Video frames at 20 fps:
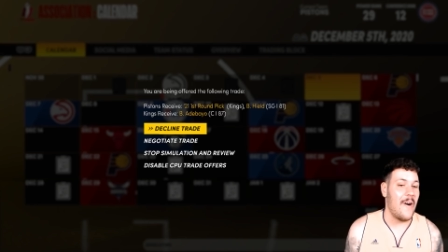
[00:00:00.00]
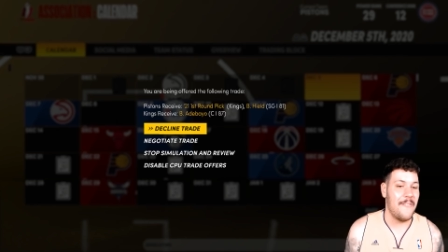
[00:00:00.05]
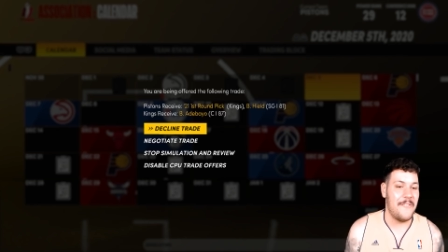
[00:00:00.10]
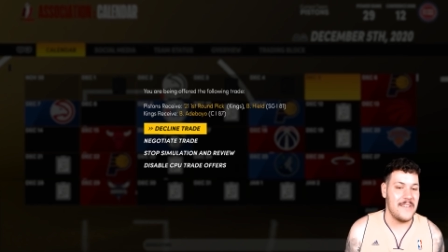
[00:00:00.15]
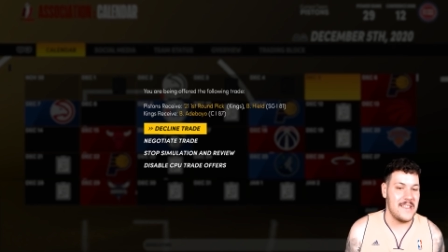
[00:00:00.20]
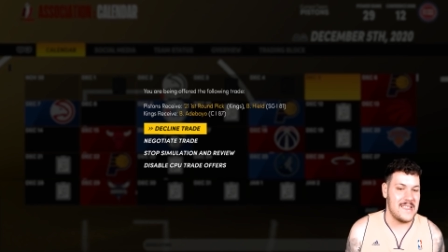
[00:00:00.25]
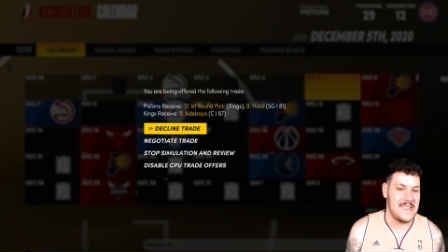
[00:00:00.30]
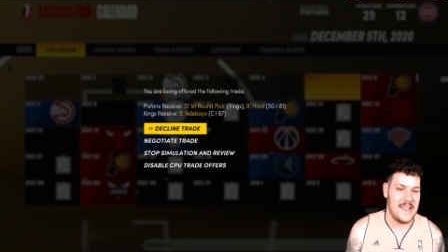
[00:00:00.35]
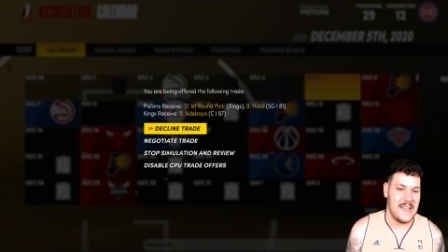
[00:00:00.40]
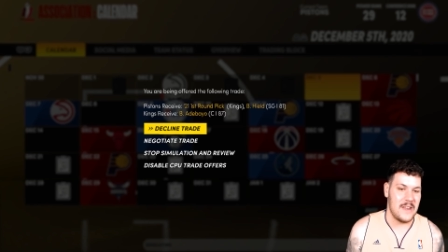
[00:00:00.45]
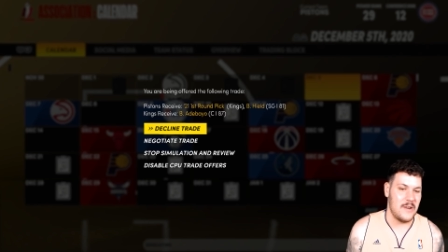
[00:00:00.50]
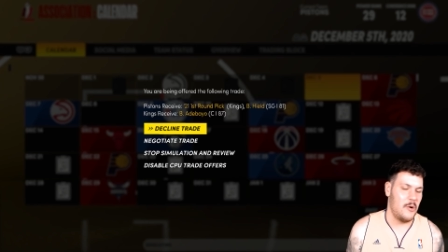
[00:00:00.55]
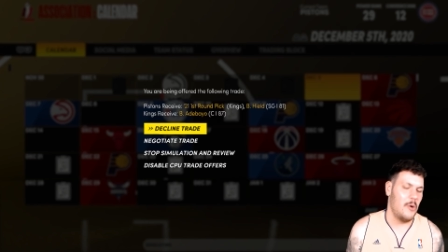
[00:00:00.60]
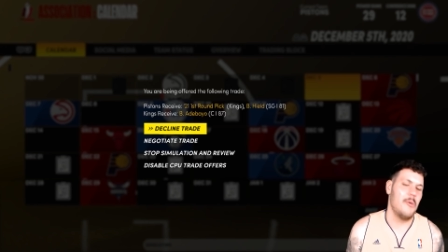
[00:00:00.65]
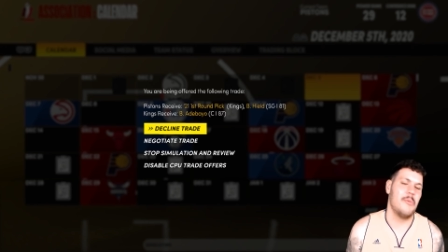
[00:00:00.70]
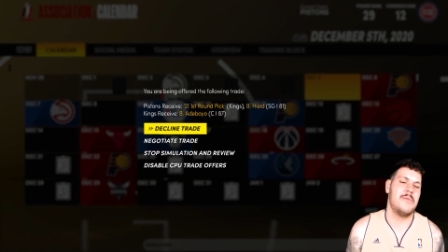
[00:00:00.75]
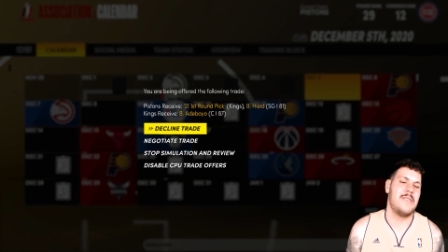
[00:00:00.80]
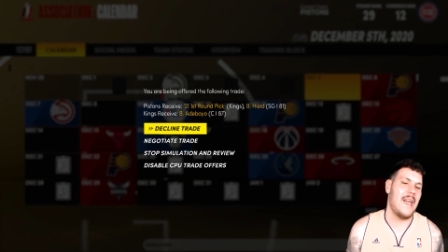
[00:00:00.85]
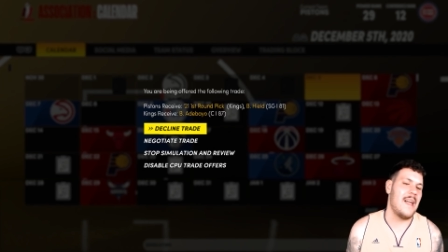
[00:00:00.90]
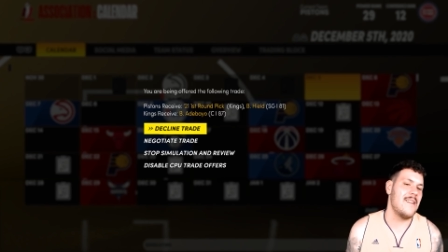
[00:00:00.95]
offers in,
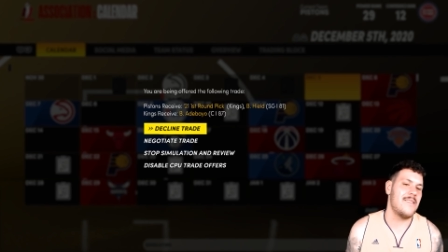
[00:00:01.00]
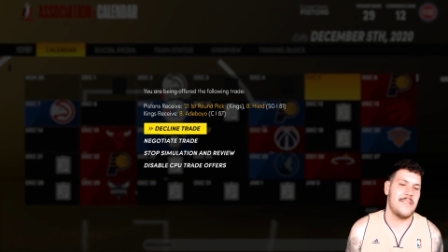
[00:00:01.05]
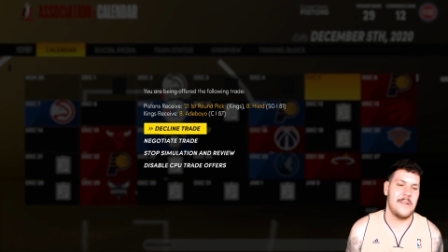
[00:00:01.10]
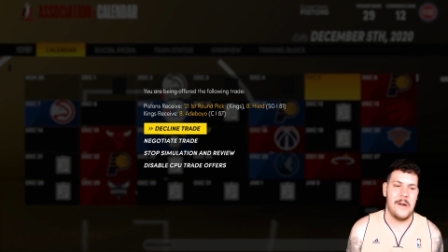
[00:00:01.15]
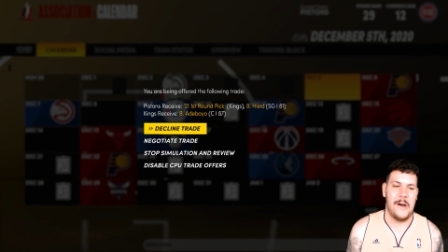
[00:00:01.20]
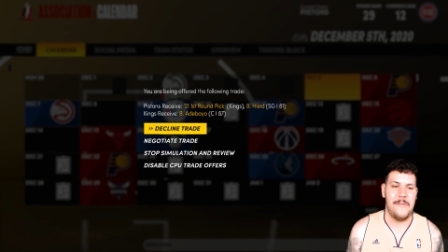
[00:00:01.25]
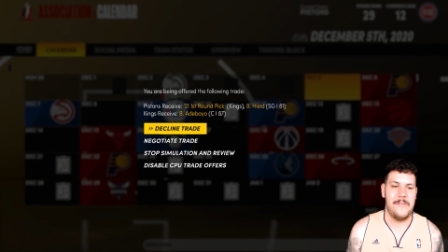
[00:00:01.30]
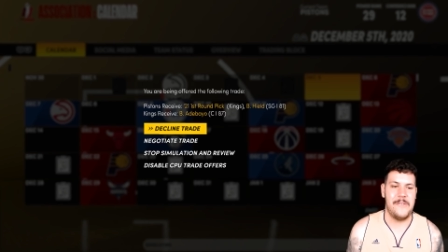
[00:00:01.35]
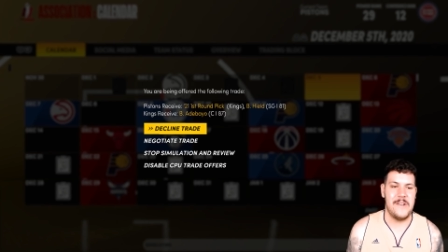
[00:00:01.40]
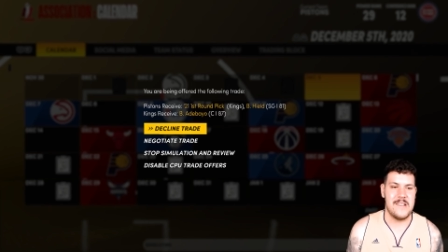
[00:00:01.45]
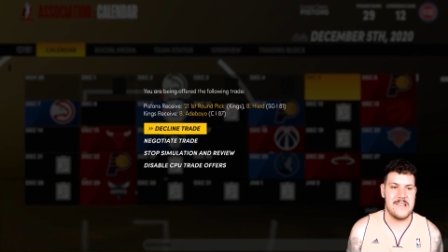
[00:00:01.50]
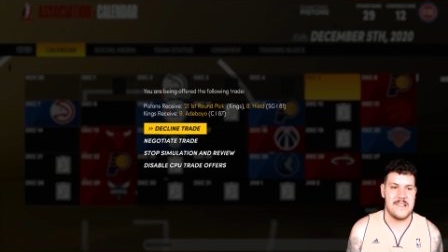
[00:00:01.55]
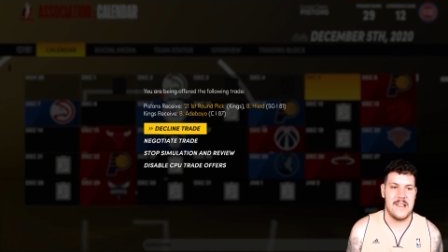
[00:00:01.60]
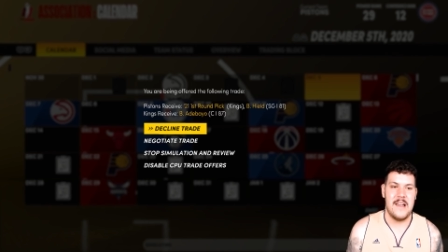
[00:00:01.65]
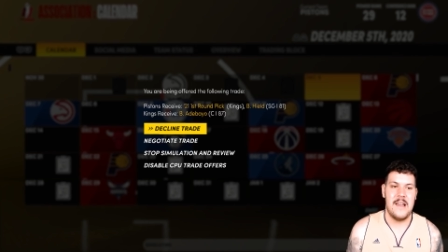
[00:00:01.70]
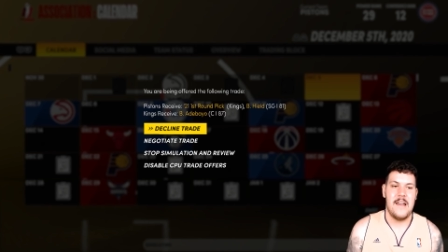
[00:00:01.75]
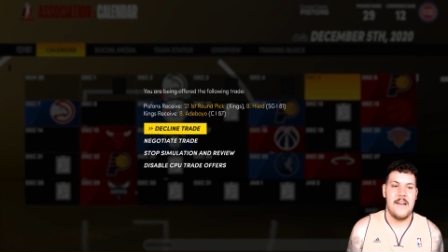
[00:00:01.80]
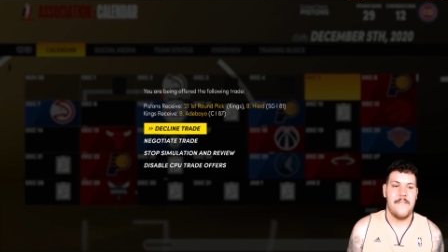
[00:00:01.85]
or decent offers,